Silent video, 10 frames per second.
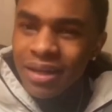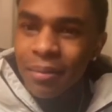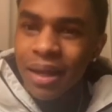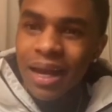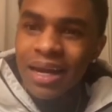
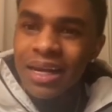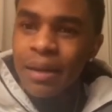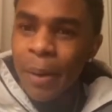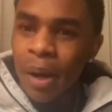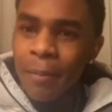I'm like, I need the
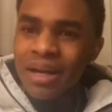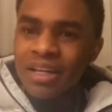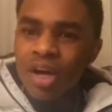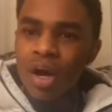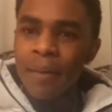paramedics.
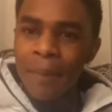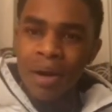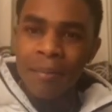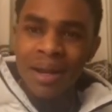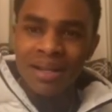Call the
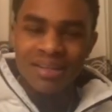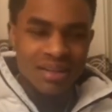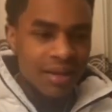paramedics.